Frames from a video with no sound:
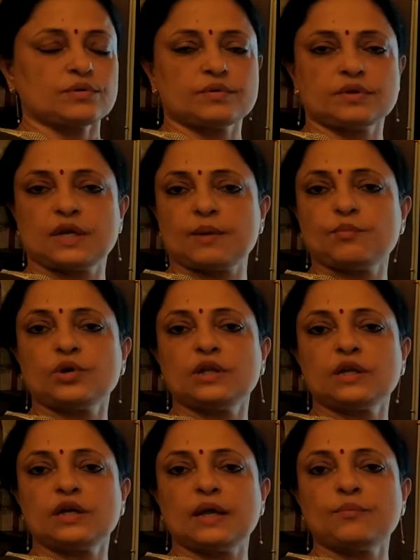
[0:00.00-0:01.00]

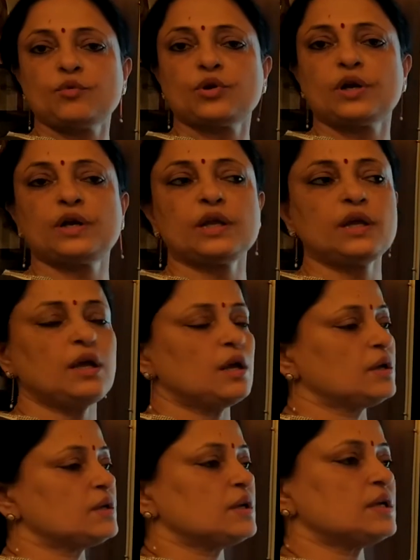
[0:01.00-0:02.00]
in a democracy,
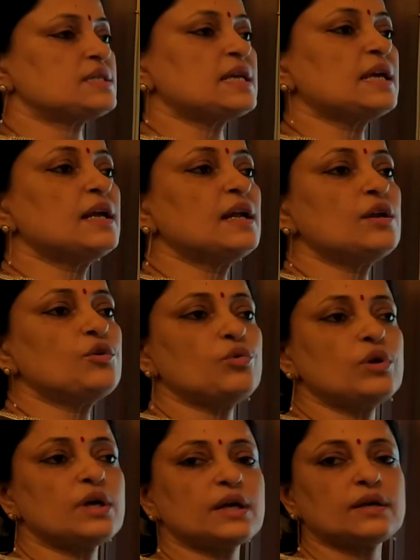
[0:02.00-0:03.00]
a single
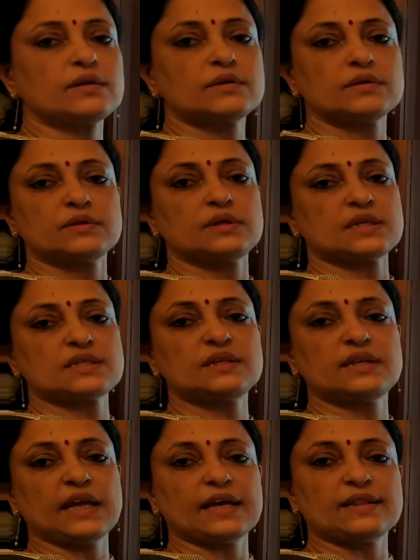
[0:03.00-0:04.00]
ruler
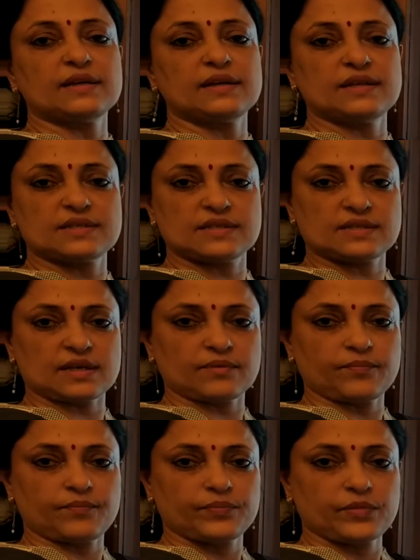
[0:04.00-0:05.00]
doesn't take the decision.
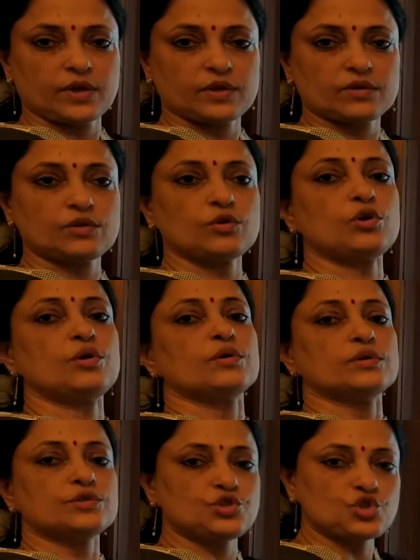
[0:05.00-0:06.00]
So
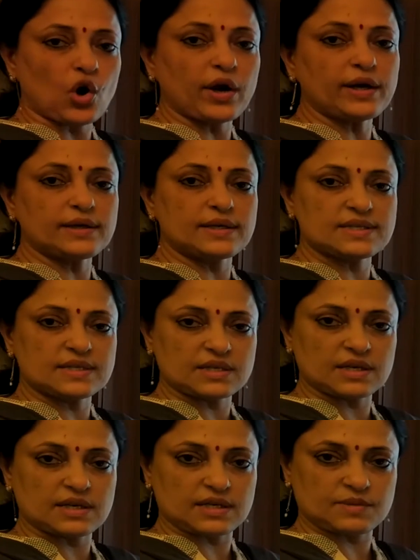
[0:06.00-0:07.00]
joint
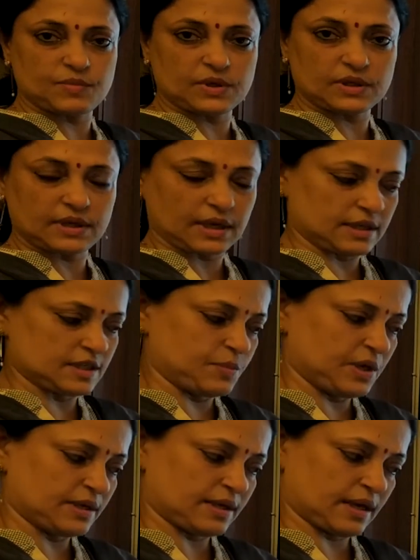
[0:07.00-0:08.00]
decision is
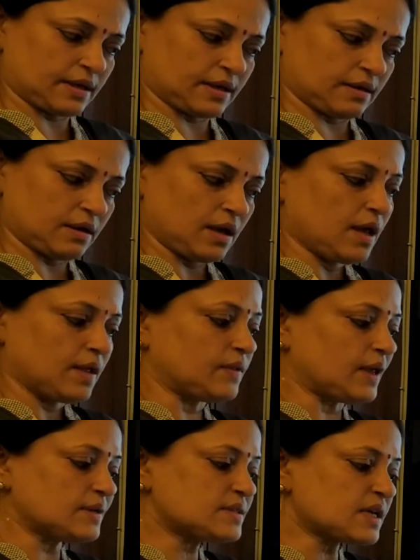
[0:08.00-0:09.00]
being taken.
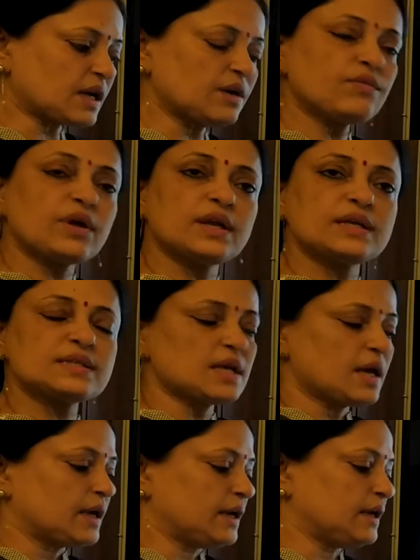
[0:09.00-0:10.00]
Then second one is,
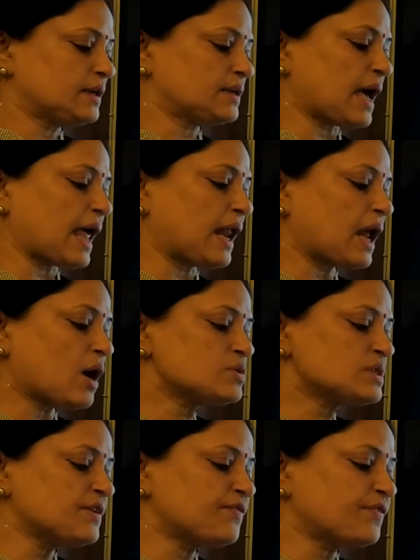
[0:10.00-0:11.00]
it
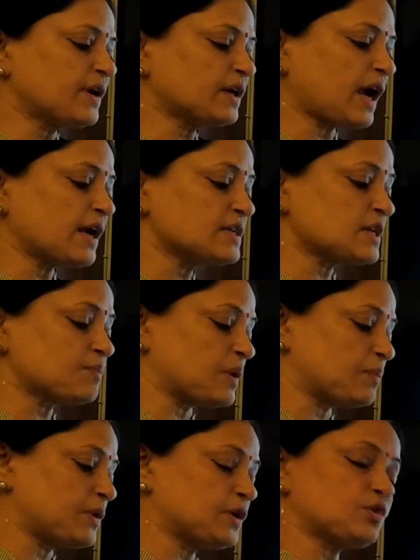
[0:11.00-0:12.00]
allows different kinds of
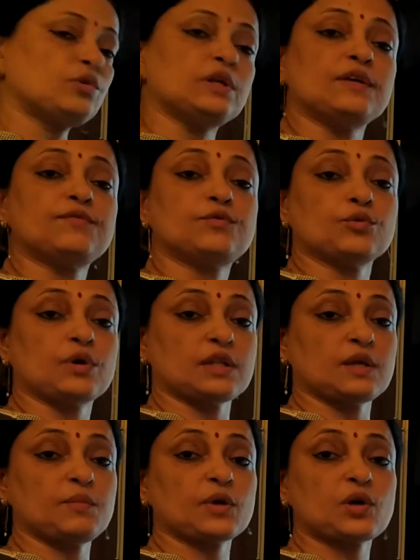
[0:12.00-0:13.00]
people to live
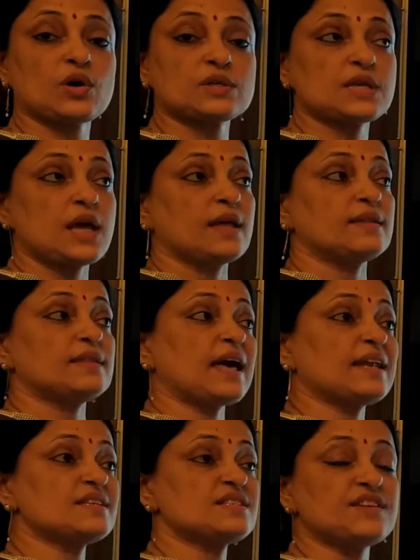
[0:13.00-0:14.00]
together, because
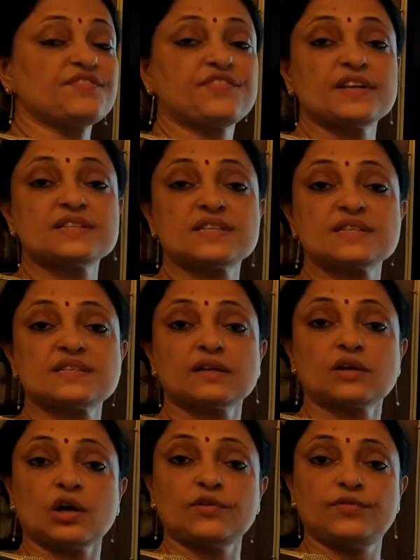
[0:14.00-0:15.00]
there is differences
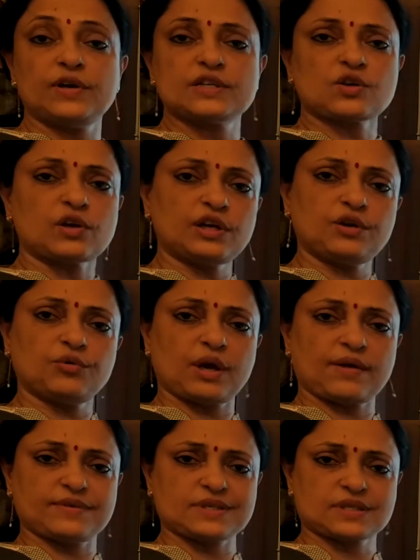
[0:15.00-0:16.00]
and conflicts. Already we
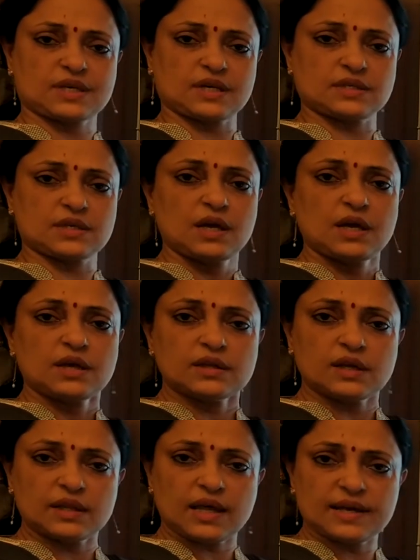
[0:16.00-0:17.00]
have discussed
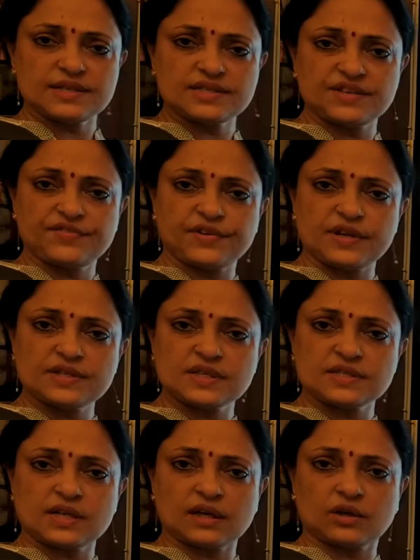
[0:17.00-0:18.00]
that there is
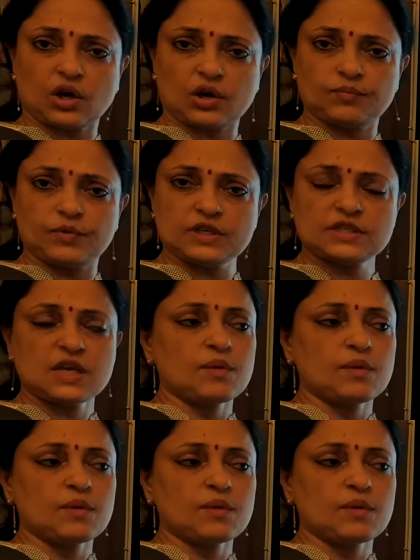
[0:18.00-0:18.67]
differences and conflicts,